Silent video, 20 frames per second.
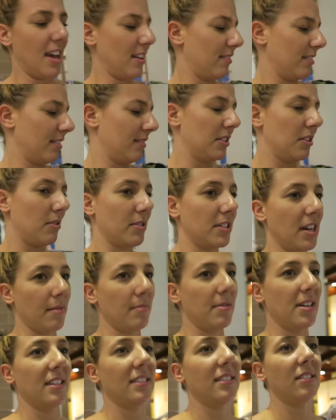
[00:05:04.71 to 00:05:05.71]
I don't even know what
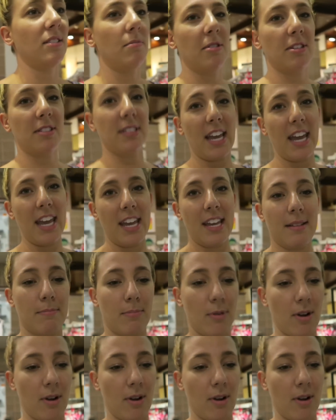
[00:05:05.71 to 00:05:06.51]
time it is, almost eight